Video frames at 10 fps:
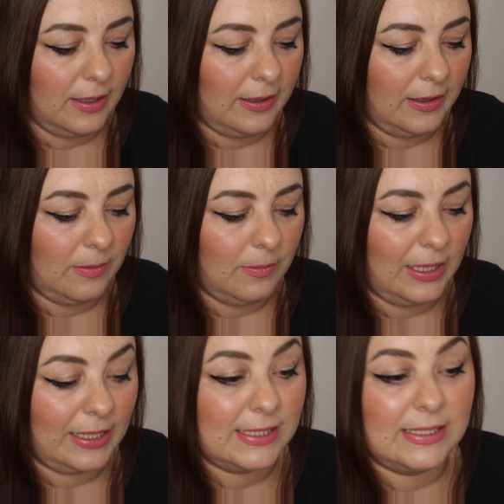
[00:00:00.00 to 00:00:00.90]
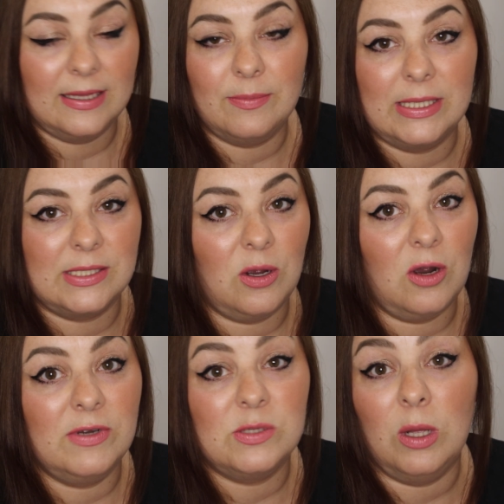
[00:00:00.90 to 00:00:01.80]
Like I say, the
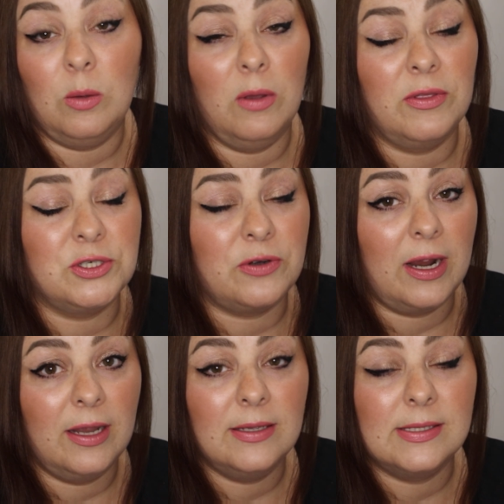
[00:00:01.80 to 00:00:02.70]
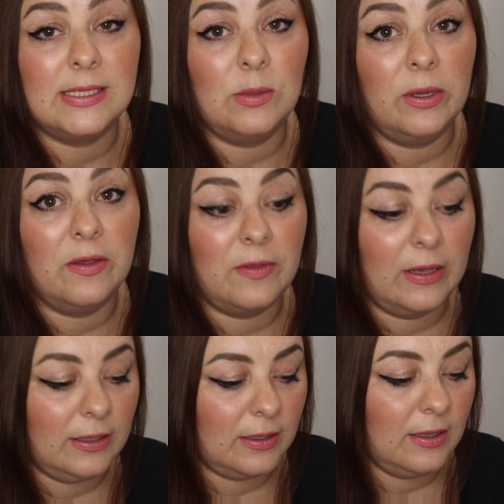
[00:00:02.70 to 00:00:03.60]
mascara is well worth a try. See what you
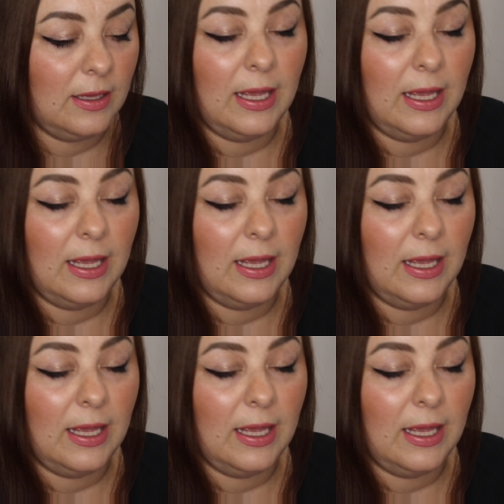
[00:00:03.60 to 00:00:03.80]
think.